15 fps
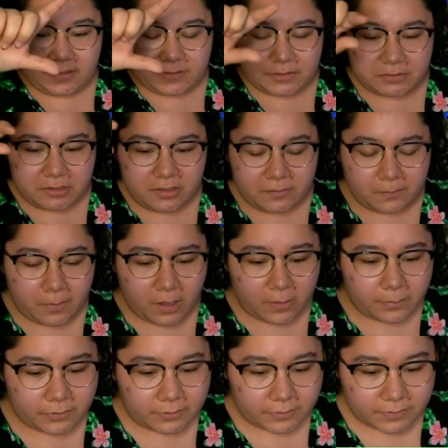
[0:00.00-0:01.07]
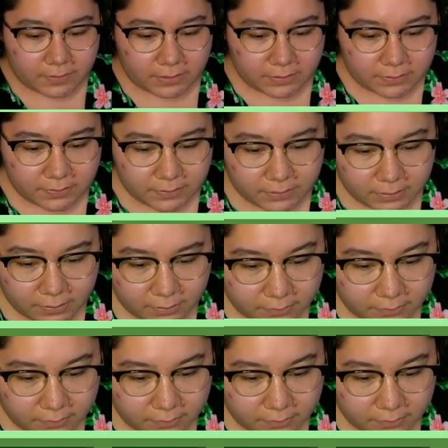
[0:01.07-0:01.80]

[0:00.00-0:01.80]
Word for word: a string of baubles. I see it.